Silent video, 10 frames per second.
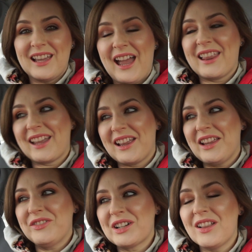At like
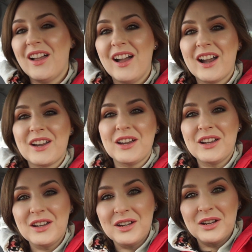11 o'clock,
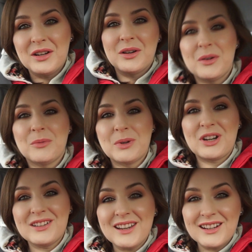we
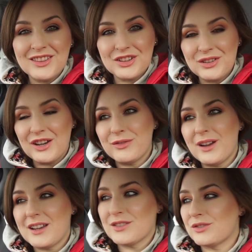couldn't get in the
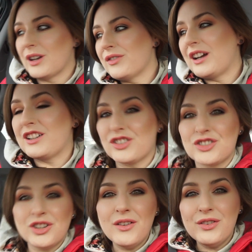driveway, so Trevor had to
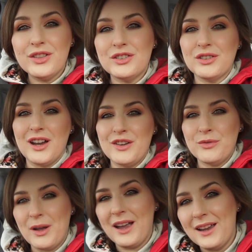shovel the
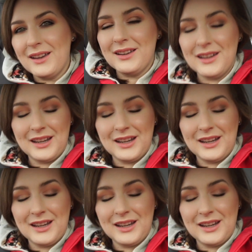driveway.